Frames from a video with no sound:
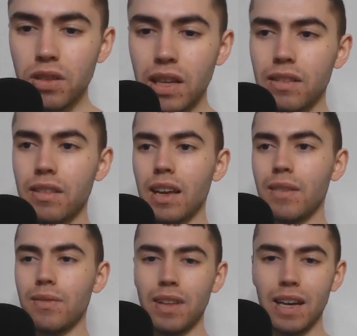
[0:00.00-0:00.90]
as
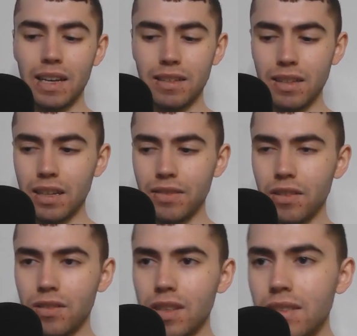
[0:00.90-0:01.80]
time flies in the NFL
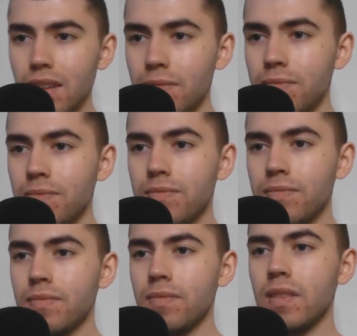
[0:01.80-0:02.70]
season.
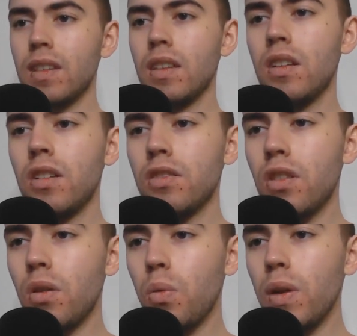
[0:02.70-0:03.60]

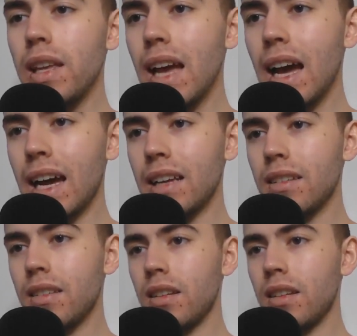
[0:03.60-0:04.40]
So we got